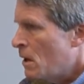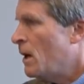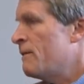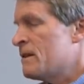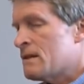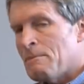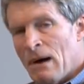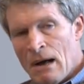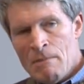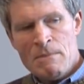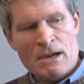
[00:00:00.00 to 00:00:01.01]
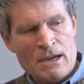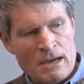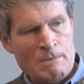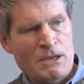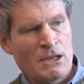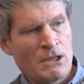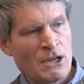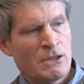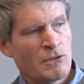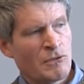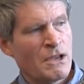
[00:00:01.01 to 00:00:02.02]
Uh, if it's a public company
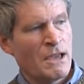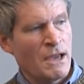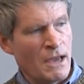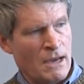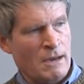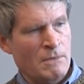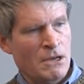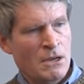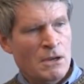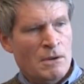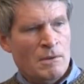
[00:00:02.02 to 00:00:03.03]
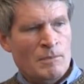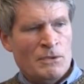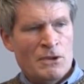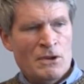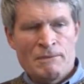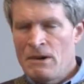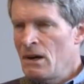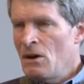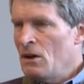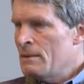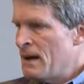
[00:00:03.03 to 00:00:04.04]
like 3M, you can find
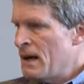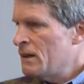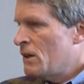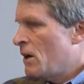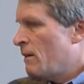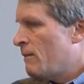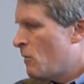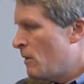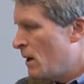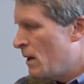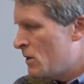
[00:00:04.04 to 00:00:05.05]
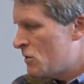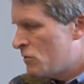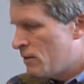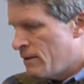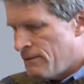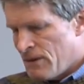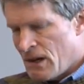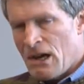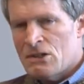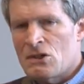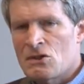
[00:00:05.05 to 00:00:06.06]
all about their uh, stru uh,
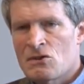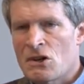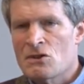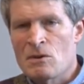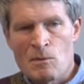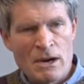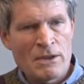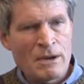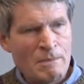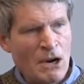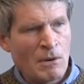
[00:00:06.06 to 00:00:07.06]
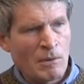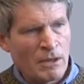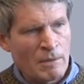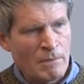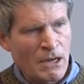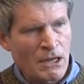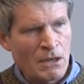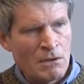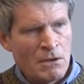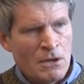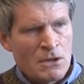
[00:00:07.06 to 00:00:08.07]
financing structure, where they're borrowing their money.
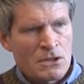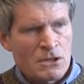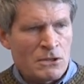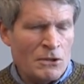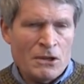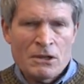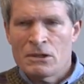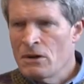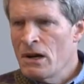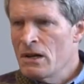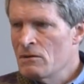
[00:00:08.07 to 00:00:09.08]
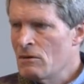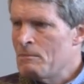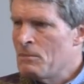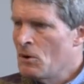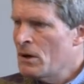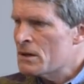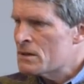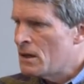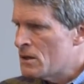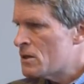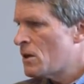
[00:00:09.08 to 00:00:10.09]
Just look at their annual report. It's
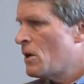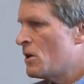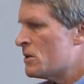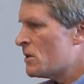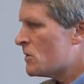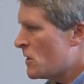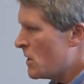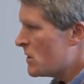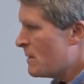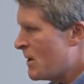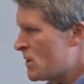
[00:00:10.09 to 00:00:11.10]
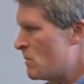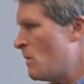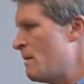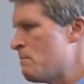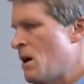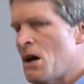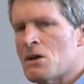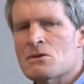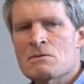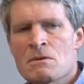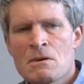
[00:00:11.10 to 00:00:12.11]
on the Securities Exchange Commission
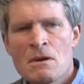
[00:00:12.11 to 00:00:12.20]
webpage.